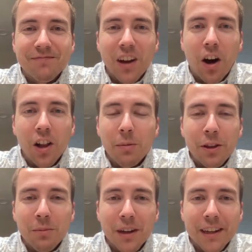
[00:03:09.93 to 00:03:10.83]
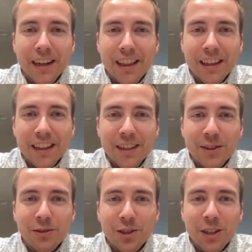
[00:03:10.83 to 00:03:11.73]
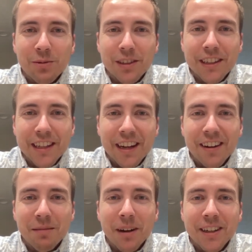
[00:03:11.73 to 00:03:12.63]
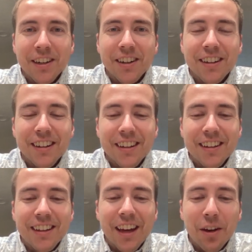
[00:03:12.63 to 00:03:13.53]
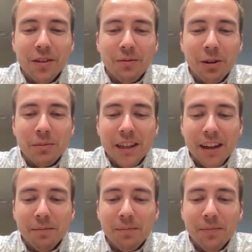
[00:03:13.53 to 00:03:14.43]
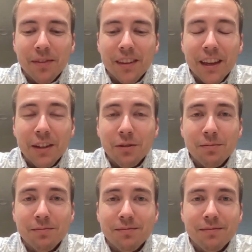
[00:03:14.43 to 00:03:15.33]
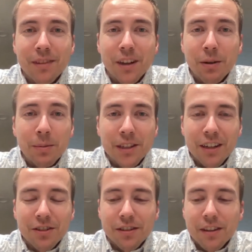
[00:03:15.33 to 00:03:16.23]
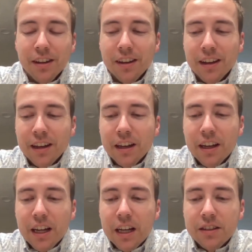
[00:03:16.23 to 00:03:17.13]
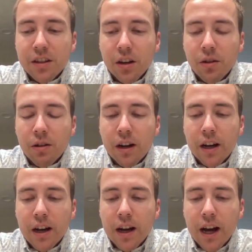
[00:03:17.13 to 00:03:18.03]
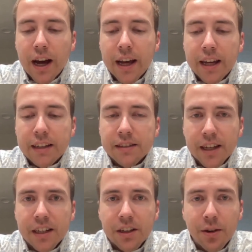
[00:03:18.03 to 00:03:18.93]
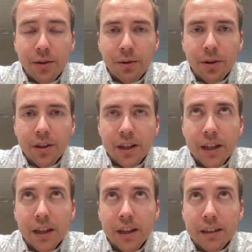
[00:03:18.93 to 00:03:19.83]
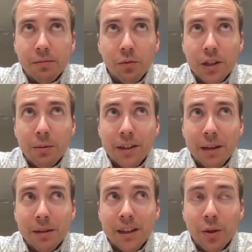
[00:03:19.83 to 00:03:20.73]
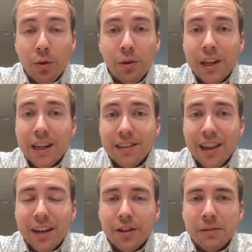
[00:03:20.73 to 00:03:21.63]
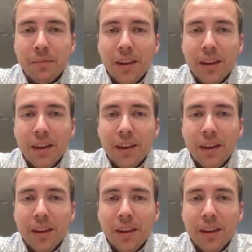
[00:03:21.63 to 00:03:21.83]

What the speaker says: all about the money. I think they do genuinely care about your health and well-being, and their reputation. So I decided to go through with it. He was able to get me in 3 days later.